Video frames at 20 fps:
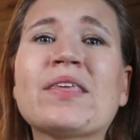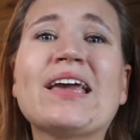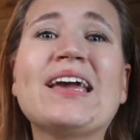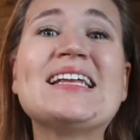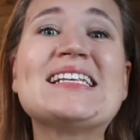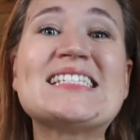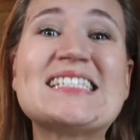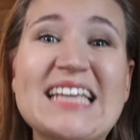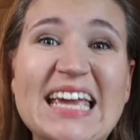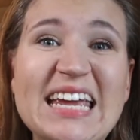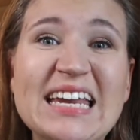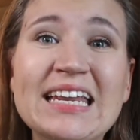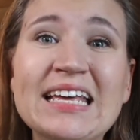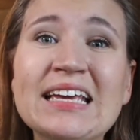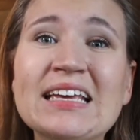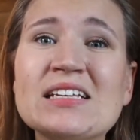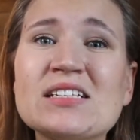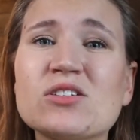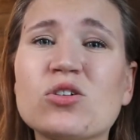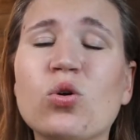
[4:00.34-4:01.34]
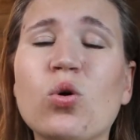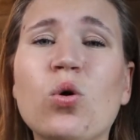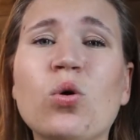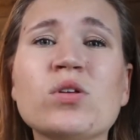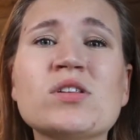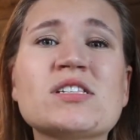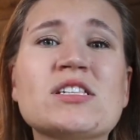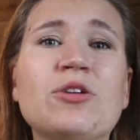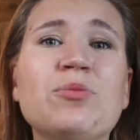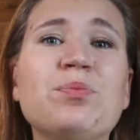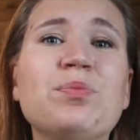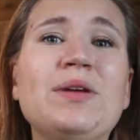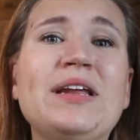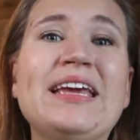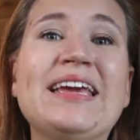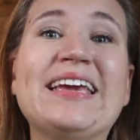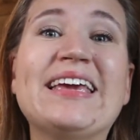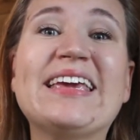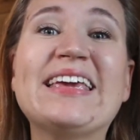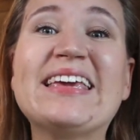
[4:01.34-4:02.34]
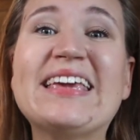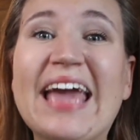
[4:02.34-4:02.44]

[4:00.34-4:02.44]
attaining his goal, simply